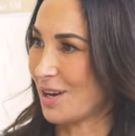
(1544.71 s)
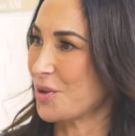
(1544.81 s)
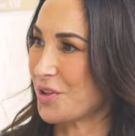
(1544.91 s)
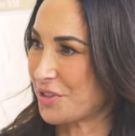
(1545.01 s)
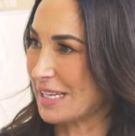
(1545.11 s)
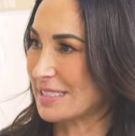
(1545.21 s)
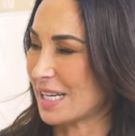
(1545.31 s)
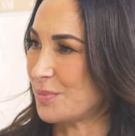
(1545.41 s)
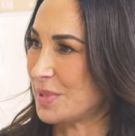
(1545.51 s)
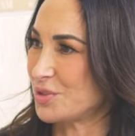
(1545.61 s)
all the things, and
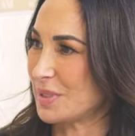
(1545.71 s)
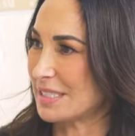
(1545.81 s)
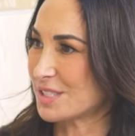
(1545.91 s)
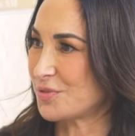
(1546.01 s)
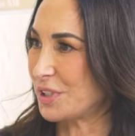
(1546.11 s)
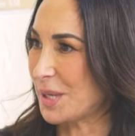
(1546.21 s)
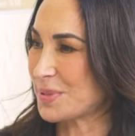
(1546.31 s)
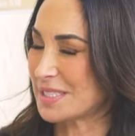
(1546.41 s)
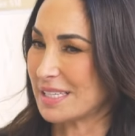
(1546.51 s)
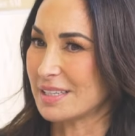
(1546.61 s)
I'd be doing these yeah,
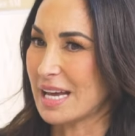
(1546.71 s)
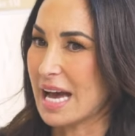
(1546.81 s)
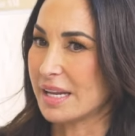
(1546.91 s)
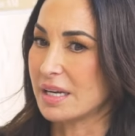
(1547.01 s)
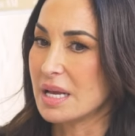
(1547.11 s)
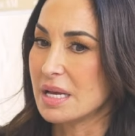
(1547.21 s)
flips and yeah. had.